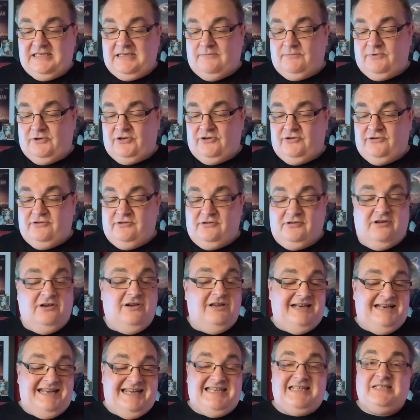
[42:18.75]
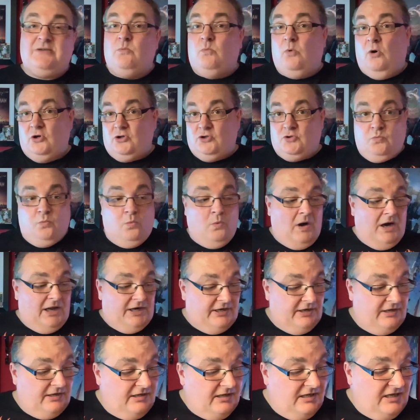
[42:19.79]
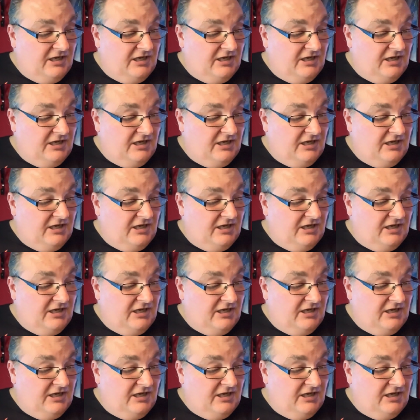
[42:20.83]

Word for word: I'm going to at least watch one